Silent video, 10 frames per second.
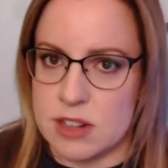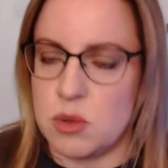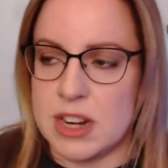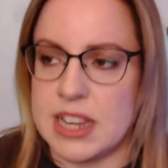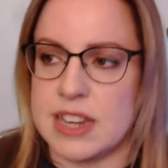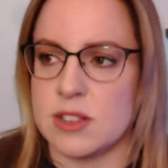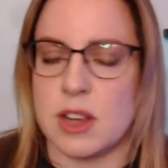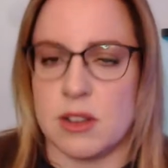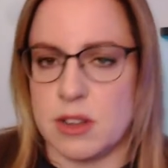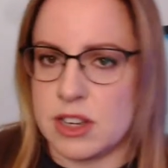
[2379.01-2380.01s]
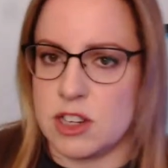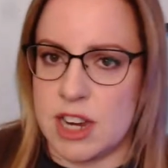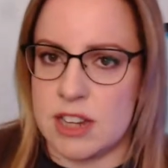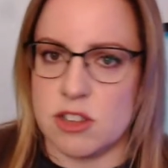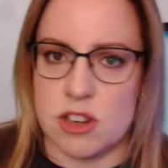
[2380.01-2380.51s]
20 years ago, you could
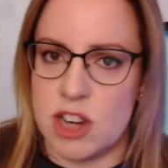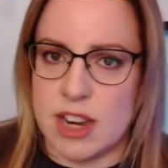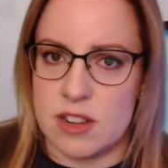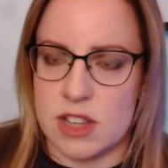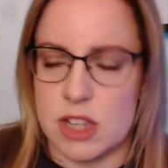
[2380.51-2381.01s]
change the channel.